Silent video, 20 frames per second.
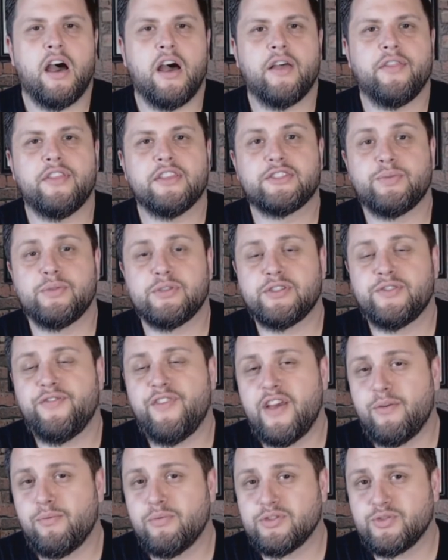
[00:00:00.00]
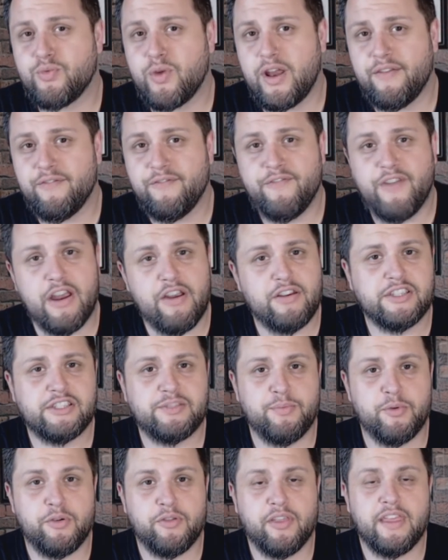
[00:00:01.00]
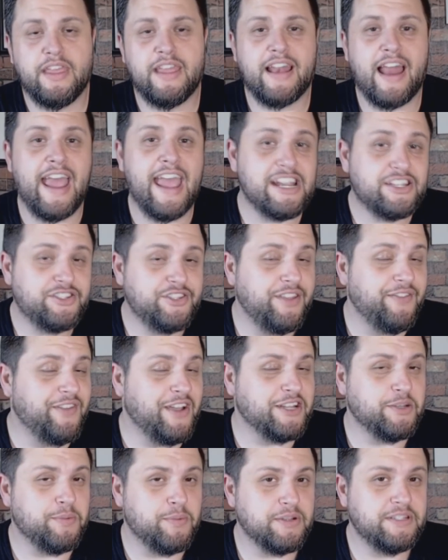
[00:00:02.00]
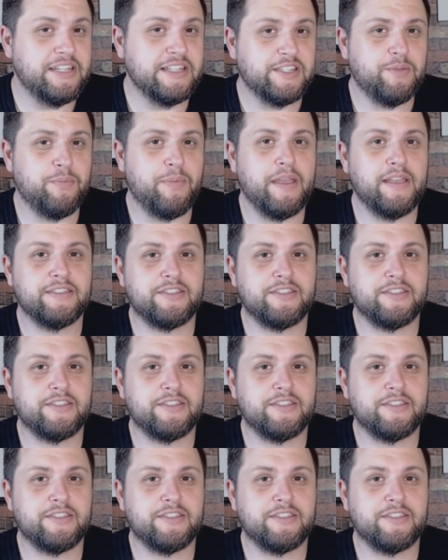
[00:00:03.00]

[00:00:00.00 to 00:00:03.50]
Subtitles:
This event was ran very smoothly, and I actually even got to participate,